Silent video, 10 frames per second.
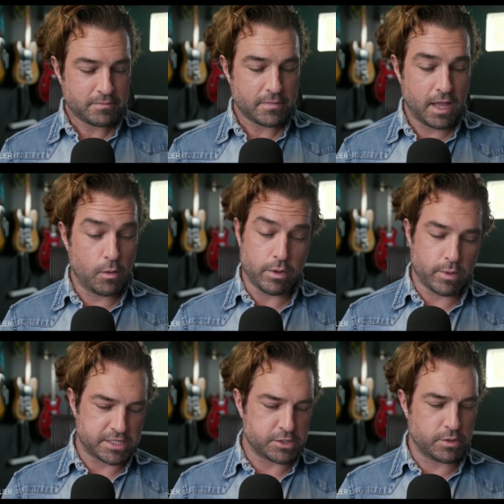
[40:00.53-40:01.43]
We
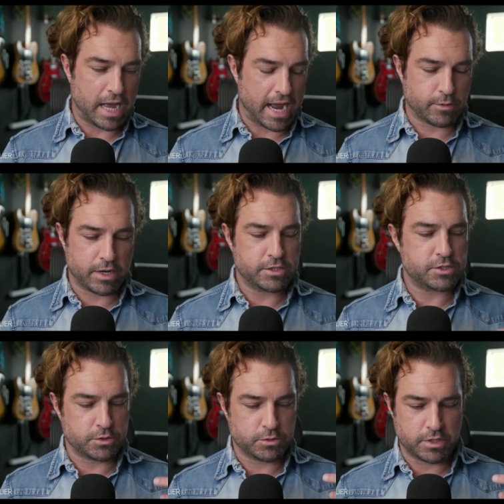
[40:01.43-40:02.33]
went to Akron
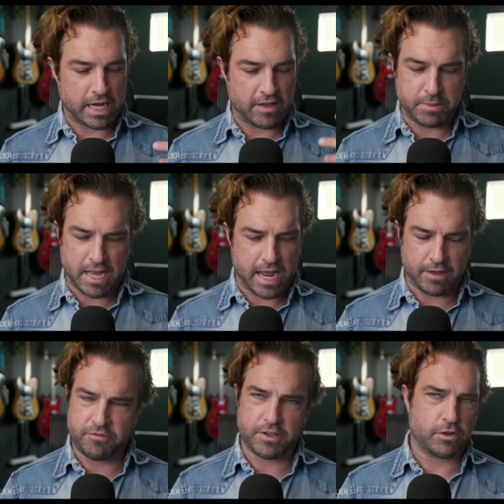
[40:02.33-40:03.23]
to an FBI
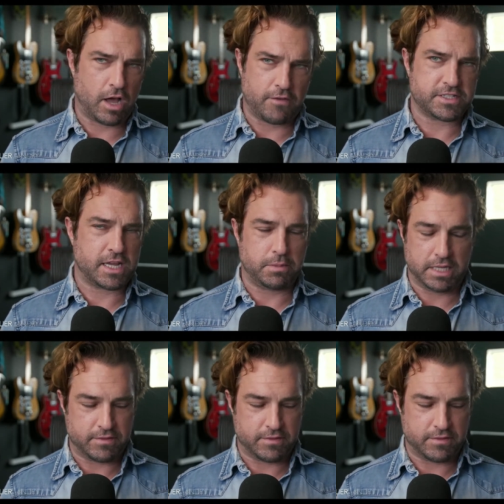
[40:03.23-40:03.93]
field office, I believe.